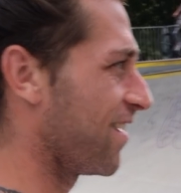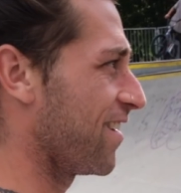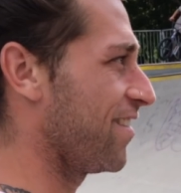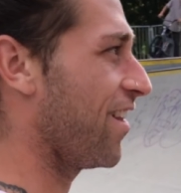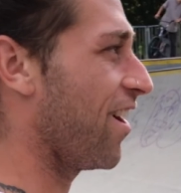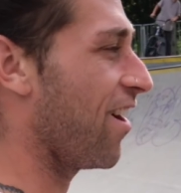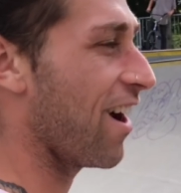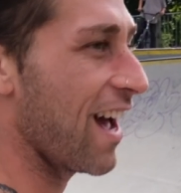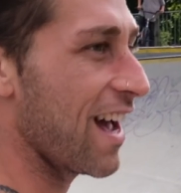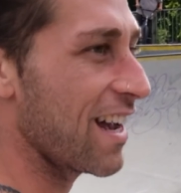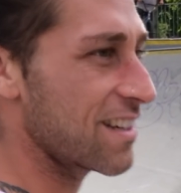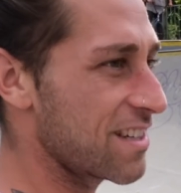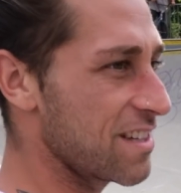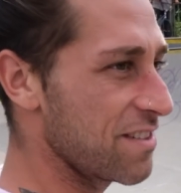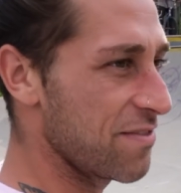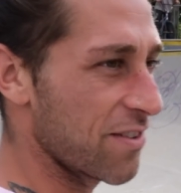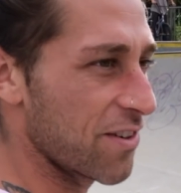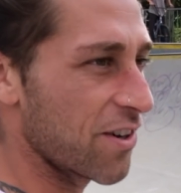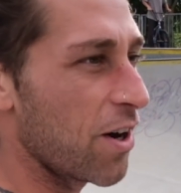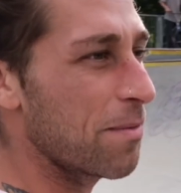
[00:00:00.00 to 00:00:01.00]
no, I actually
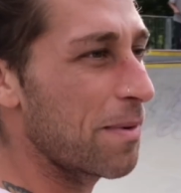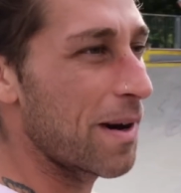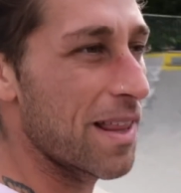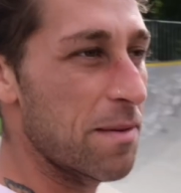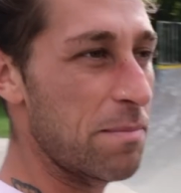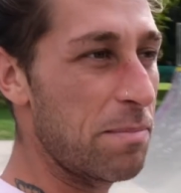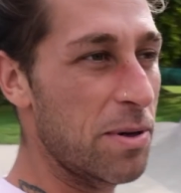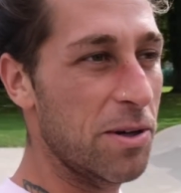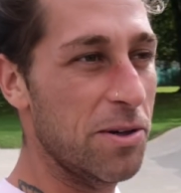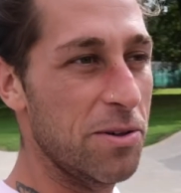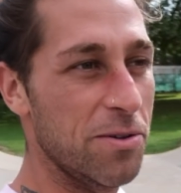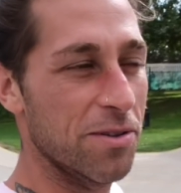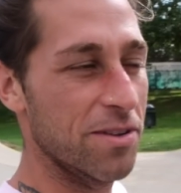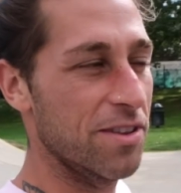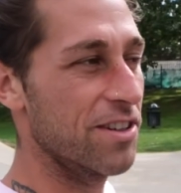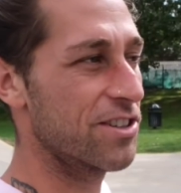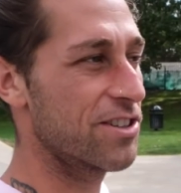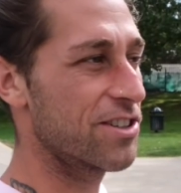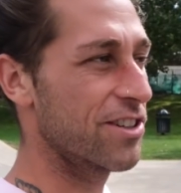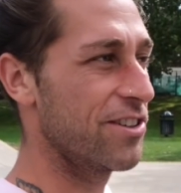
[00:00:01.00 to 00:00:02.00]
forgot about the poo on
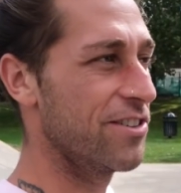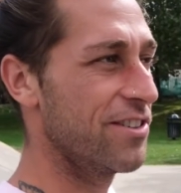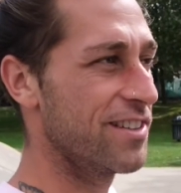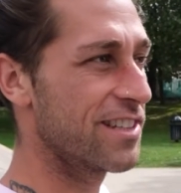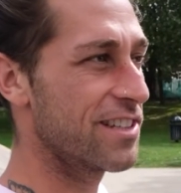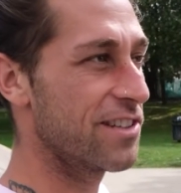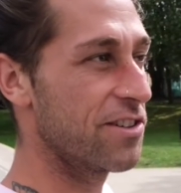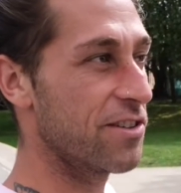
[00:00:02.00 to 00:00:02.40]
the shoe until